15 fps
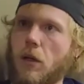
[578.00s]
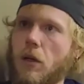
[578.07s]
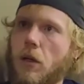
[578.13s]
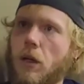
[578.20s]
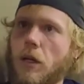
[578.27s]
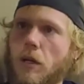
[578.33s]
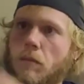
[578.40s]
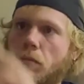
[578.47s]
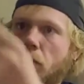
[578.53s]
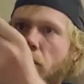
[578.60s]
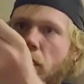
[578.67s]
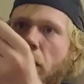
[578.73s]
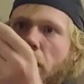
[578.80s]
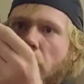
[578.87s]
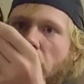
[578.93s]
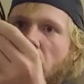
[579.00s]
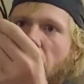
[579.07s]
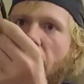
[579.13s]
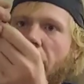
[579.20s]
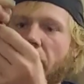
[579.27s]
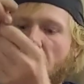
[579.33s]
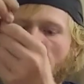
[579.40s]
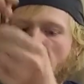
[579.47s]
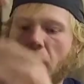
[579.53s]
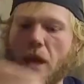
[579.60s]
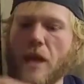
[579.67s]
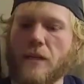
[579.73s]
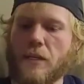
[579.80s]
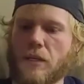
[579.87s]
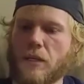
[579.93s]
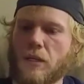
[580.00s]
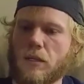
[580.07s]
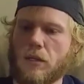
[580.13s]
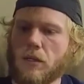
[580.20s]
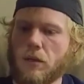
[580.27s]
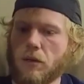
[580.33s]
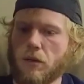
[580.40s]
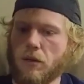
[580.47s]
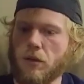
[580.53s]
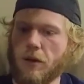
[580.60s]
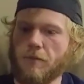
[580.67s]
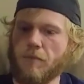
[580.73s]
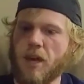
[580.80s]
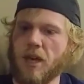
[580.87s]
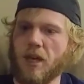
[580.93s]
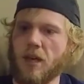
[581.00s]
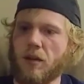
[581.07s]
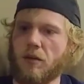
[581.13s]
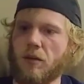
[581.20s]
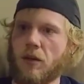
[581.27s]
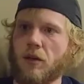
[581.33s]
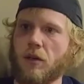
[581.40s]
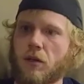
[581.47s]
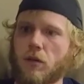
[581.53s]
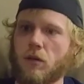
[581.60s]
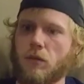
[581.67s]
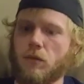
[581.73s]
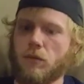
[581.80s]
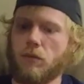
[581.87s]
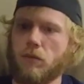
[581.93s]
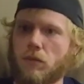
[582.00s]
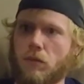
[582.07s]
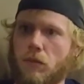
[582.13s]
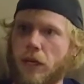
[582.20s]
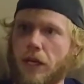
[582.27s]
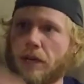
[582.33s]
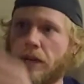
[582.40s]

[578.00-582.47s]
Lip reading: I could tie a knot on the end of this and make it, you know, like a